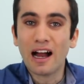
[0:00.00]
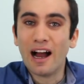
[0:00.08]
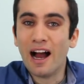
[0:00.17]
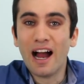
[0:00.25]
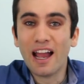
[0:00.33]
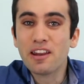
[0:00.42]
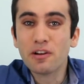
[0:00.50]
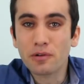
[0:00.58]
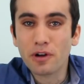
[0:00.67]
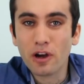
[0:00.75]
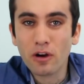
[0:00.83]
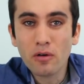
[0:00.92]
I
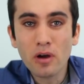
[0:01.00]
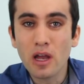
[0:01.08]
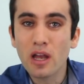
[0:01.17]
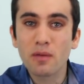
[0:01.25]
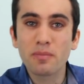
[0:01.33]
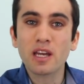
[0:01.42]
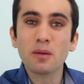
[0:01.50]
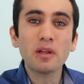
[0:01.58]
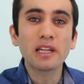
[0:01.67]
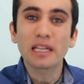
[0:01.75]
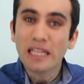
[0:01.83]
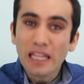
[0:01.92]
don't know, become
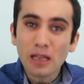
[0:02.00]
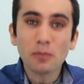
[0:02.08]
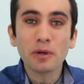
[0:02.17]
a little